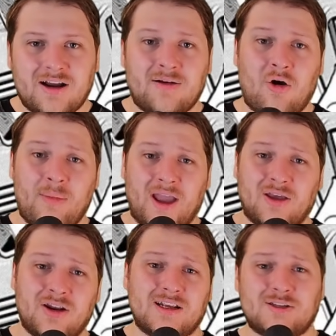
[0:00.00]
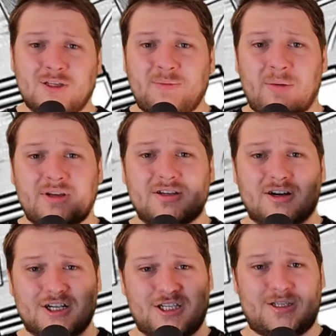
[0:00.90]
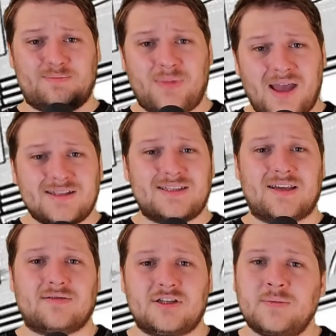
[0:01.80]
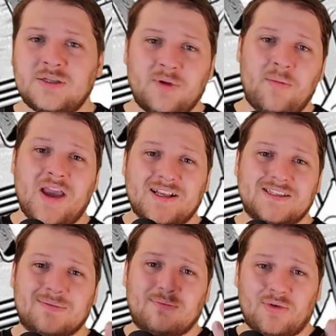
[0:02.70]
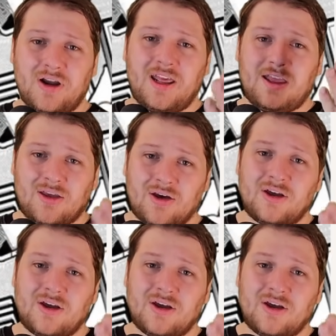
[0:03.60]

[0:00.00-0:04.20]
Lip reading: Oh my goodness, those puppies are expensive. She must be making some pretty good